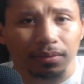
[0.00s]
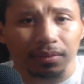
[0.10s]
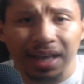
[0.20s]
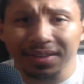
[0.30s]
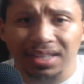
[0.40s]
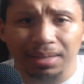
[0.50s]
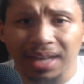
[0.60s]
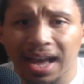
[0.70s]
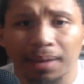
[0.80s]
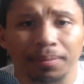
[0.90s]
at the same
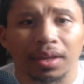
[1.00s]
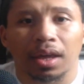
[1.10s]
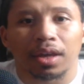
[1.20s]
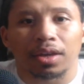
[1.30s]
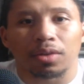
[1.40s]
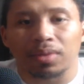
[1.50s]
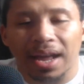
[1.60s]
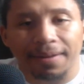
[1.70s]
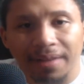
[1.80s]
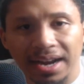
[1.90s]
time, you
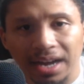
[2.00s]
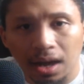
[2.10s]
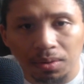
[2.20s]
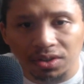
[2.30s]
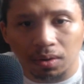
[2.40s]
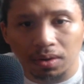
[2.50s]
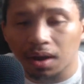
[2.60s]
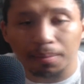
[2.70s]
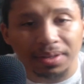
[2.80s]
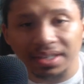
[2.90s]
gotta find out what's going
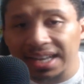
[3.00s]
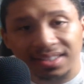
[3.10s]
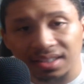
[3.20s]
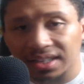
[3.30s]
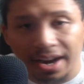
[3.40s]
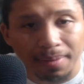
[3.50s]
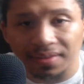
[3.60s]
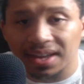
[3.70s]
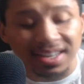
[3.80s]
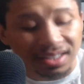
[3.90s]
on. But Gates doesn't care
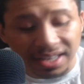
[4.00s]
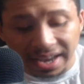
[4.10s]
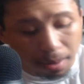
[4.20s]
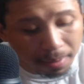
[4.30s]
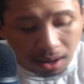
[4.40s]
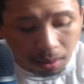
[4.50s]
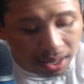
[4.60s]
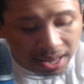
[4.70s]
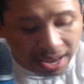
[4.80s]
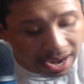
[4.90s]
about that. He doesn't care about
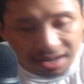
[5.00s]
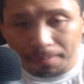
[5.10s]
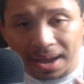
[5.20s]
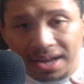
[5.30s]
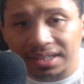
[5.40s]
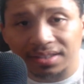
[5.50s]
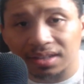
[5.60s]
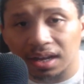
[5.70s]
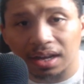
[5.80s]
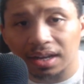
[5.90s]

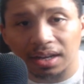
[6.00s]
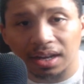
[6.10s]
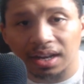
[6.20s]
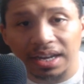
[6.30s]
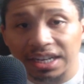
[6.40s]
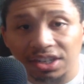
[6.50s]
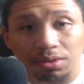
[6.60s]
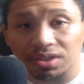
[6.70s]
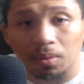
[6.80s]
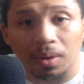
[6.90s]
anybody's
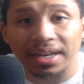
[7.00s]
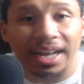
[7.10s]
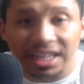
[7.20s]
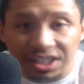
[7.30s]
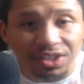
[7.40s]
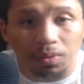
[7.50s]
issues or whatnot. He just